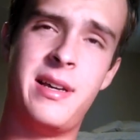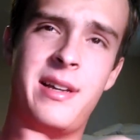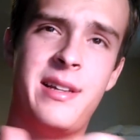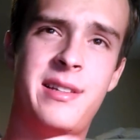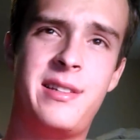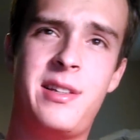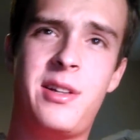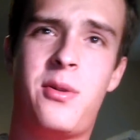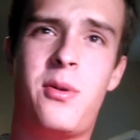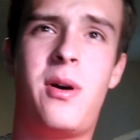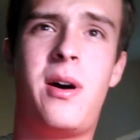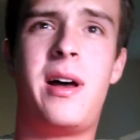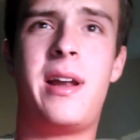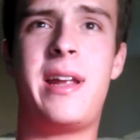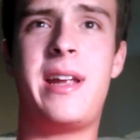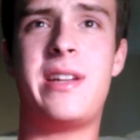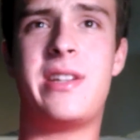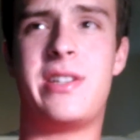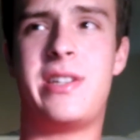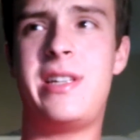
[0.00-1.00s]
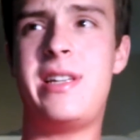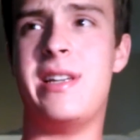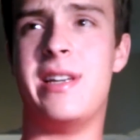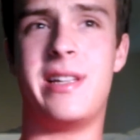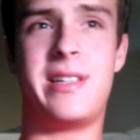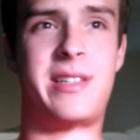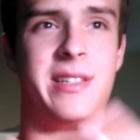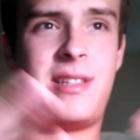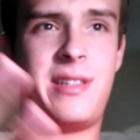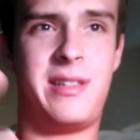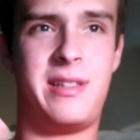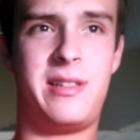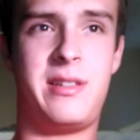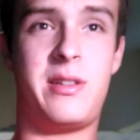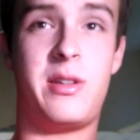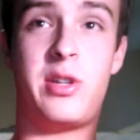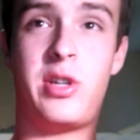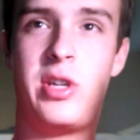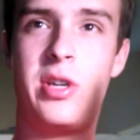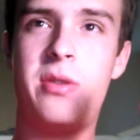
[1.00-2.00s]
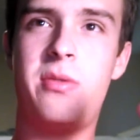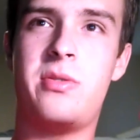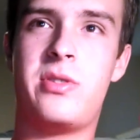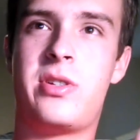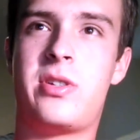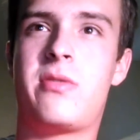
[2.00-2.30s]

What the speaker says: it's the Quad HD, it's the huge